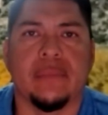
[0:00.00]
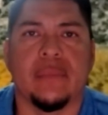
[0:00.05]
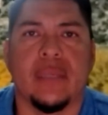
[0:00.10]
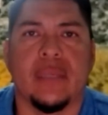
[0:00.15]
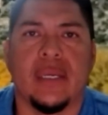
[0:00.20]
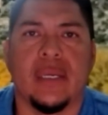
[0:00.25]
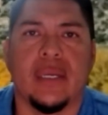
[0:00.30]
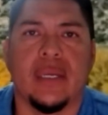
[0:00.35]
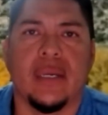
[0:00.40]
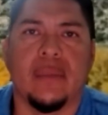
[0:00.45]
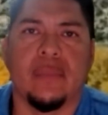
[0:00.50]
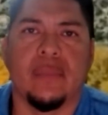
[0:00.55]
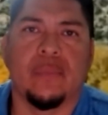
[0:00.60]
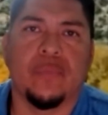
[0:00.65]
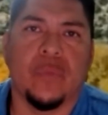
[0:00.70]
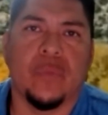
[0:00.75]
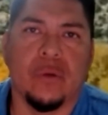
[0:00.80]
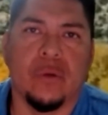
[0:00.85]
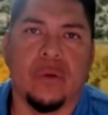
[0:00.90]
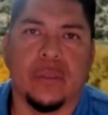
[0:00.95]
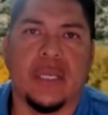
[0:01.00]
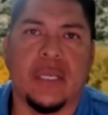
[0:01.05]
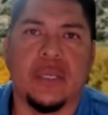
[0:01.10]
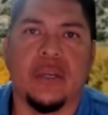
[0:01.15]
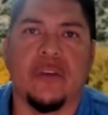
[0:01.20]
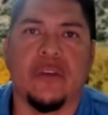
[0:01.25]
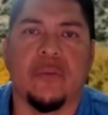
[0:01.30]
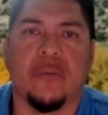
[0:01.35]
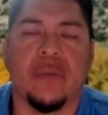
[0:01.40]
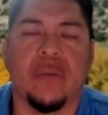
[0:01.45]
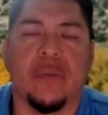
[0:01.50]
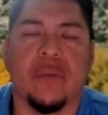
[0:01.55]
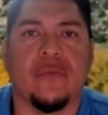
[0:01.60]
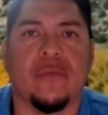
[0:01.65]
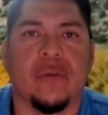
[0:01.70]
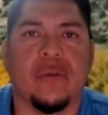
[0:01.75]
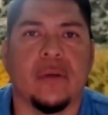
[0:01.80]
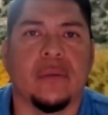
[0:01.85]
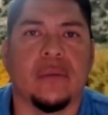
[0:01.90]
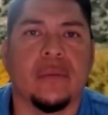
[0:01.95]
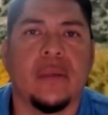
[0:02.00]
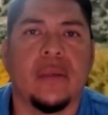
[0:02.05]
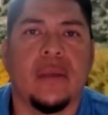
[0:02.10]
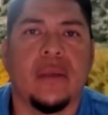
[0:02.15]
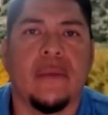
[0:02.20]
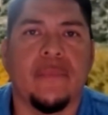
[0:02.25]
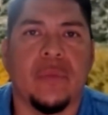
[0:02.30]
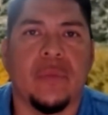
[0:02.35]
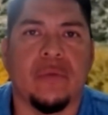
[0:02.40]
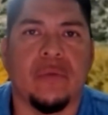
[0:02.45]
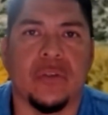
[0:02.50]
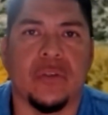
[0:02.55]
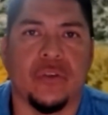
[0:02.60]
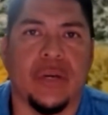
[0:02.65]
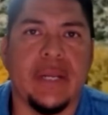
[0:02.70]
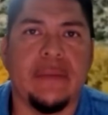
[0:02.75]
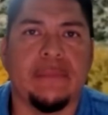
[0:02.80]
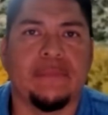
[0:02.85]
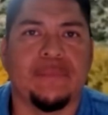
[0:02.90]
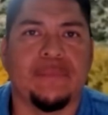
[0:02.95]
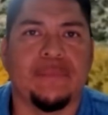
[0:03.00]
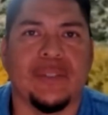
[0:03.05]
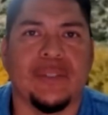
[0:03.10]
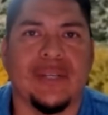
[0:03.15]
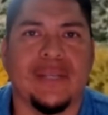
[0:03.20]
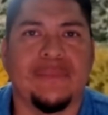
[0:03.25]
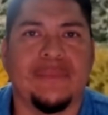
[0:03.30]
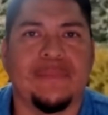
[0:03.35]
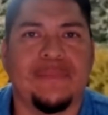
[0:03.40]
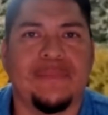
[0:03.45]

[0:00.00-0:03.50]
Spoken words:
And well, thank you everybody for joining. All right.